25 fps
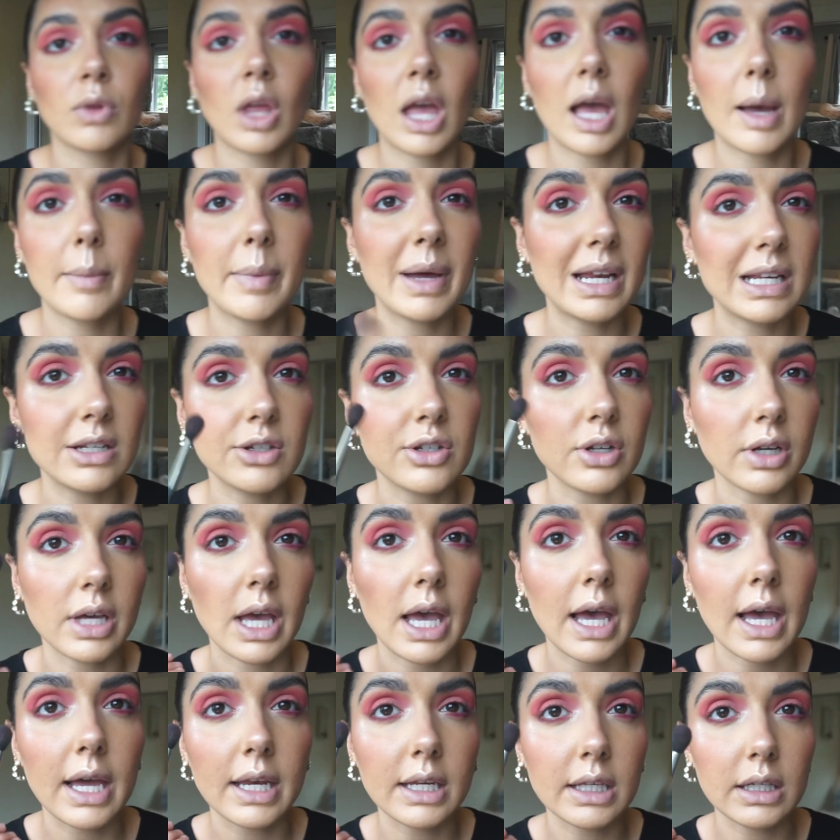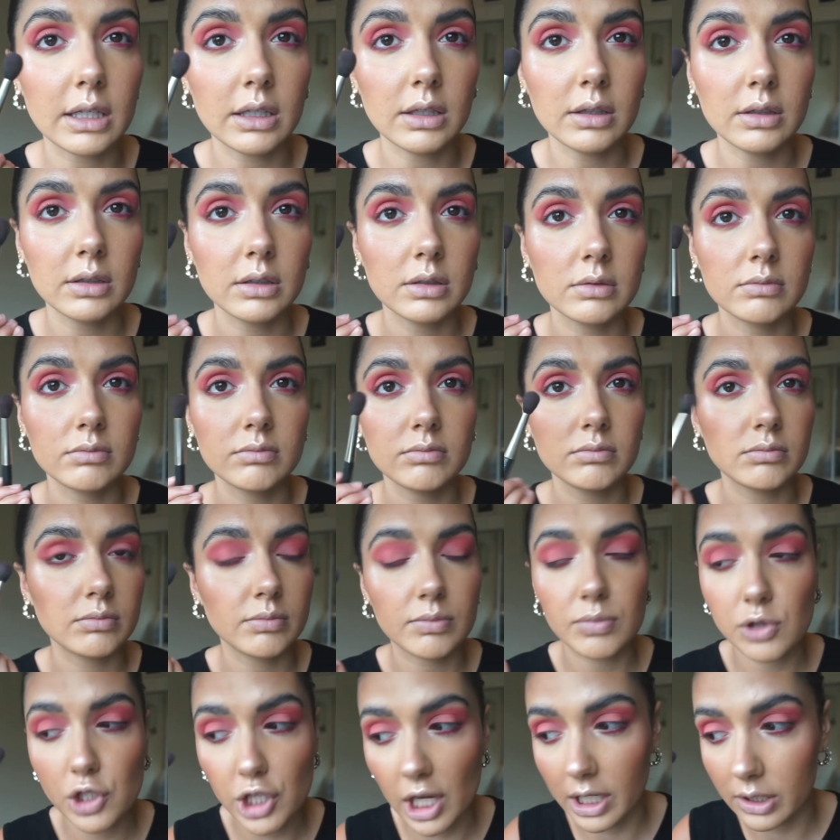I barely took any
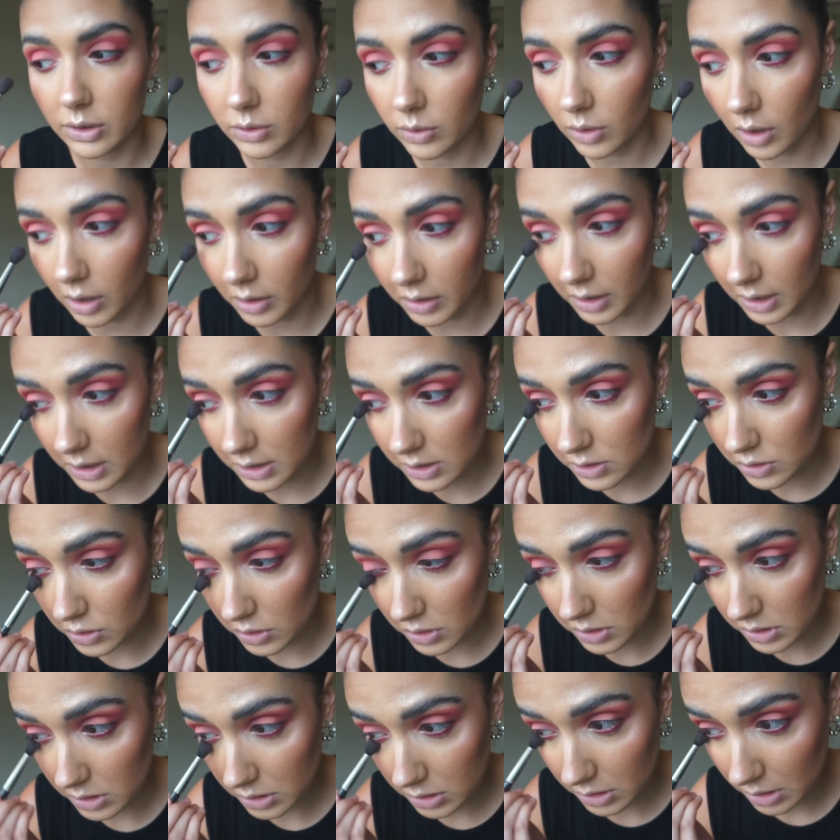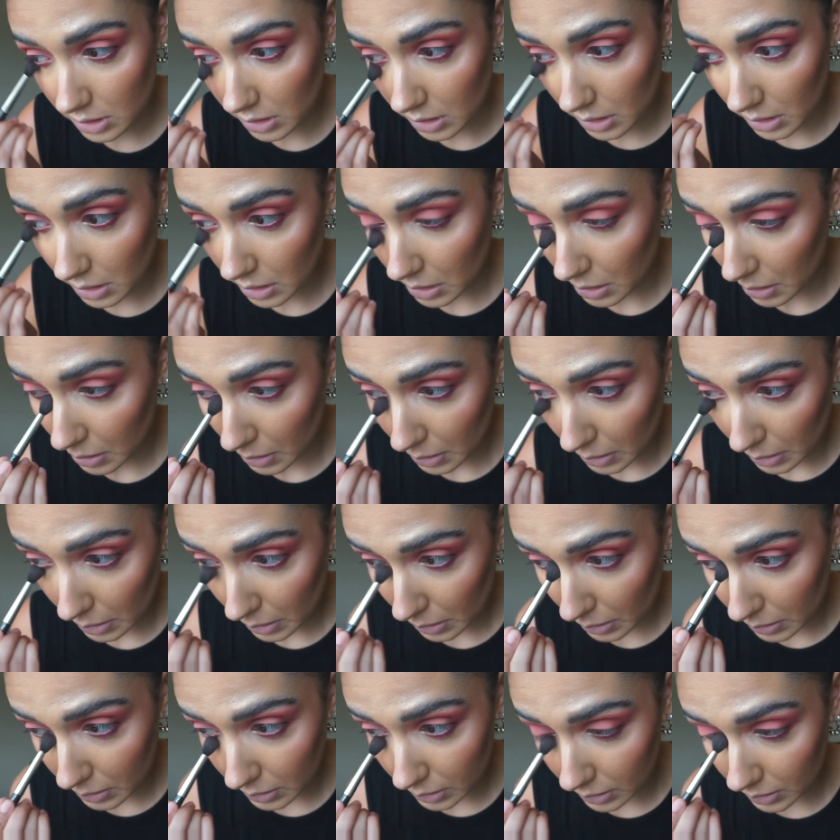shadow on this, just
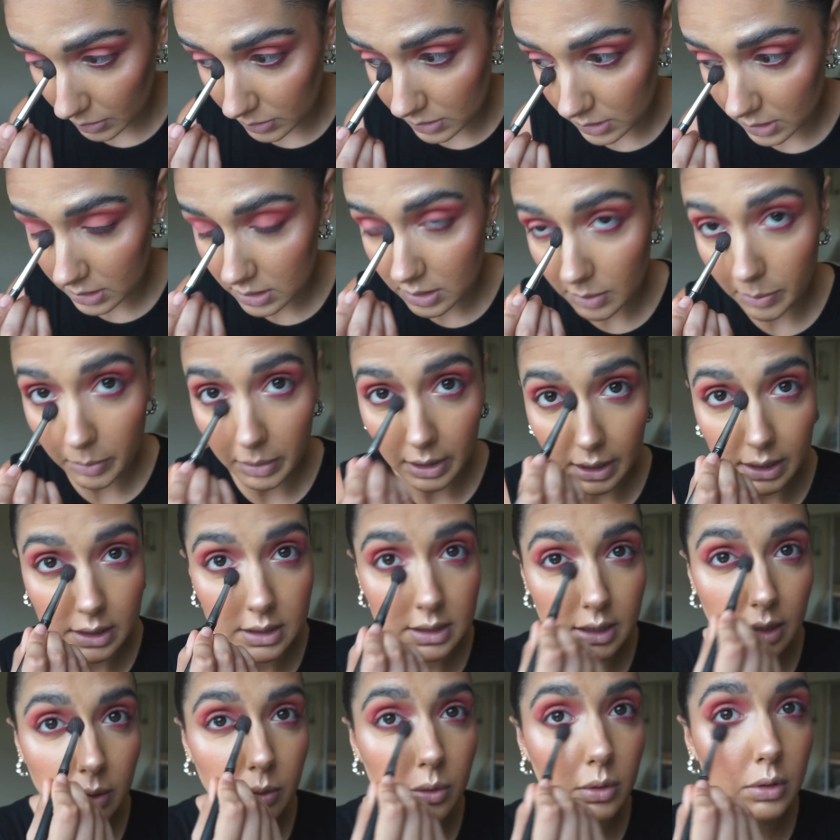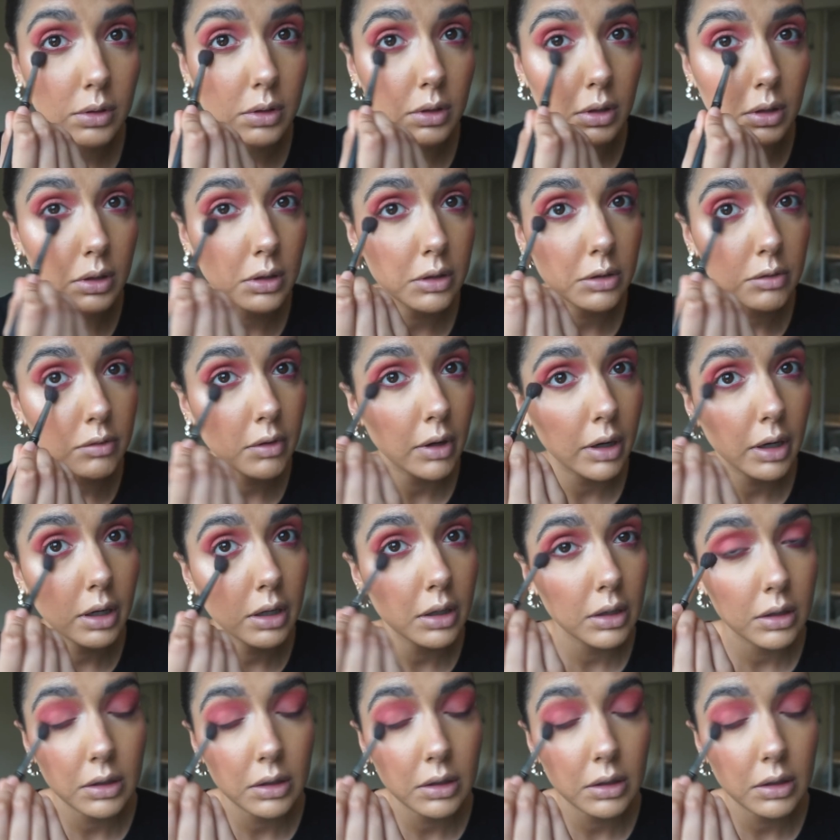use it to blend out the under eye.